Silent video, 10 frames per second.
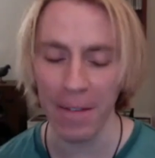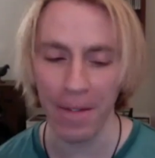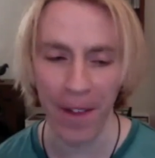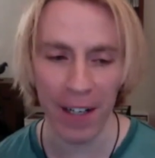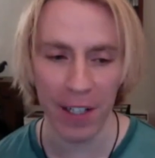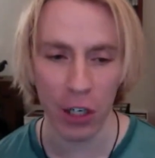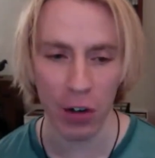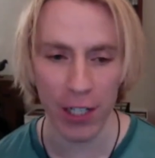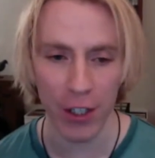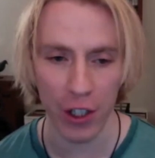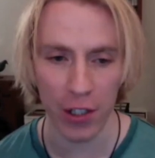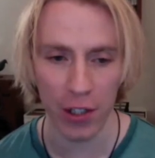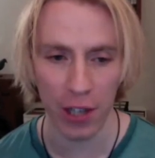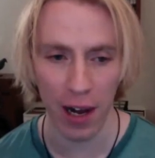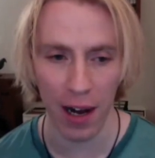fairness,
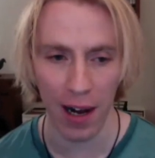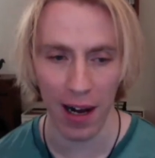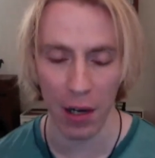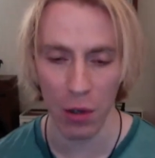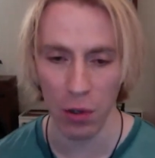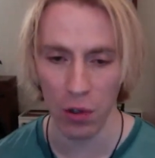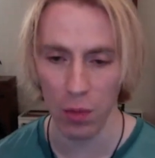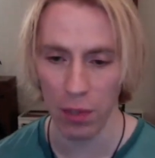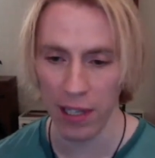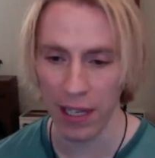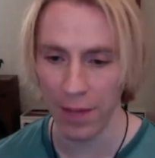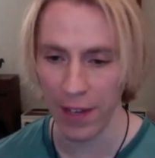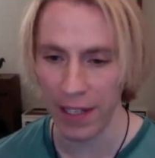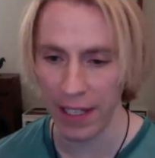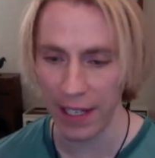Christians who do believe
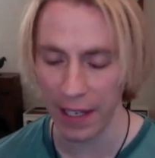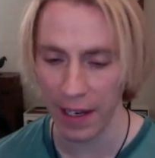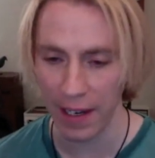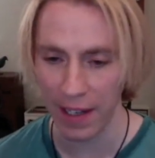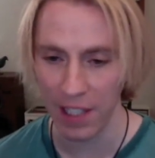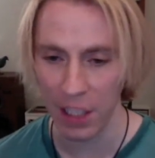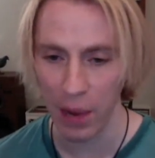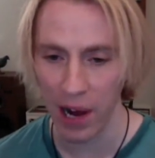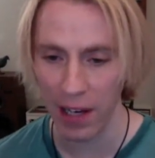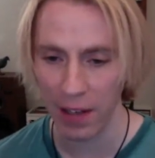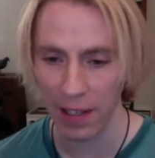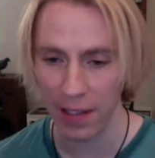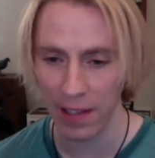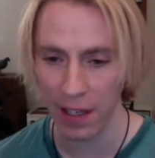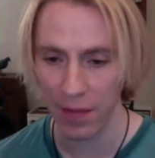in the
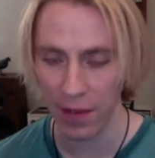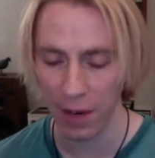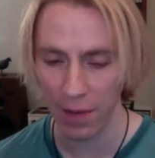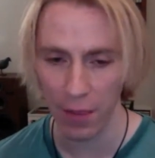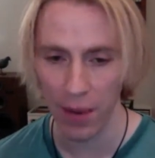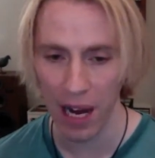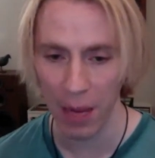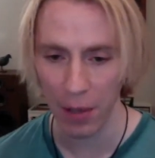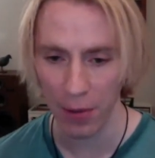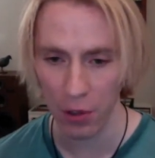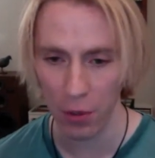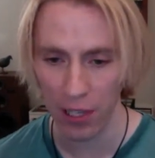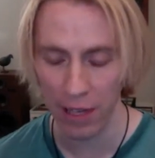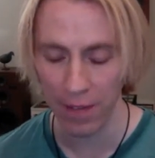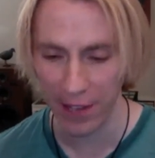inspiredness of the Bible do
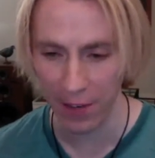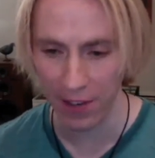believe that there's